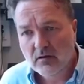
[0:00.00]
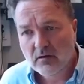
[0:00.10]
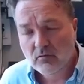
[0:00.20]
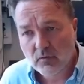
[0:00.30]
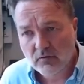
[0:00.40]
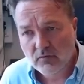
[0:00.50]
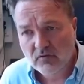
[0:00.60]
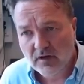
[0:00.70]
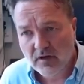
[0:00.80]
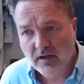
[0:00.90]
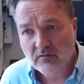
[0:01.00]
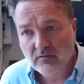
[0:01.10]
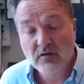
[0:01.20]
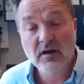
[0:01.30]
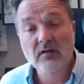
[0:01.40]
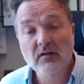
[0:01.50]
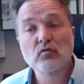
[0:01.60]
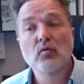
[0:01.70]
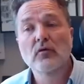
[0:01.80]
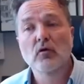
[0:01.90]
towards Tigrayans
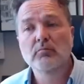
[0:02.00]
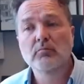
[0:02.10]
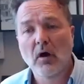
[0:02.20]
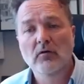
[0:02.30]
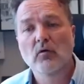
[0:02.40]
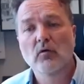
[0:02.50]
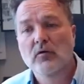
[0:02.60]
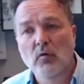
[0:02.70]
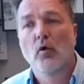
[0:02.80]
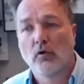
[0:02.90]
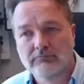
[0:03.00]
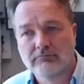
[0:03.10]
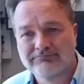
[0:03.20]
who are not part of the war.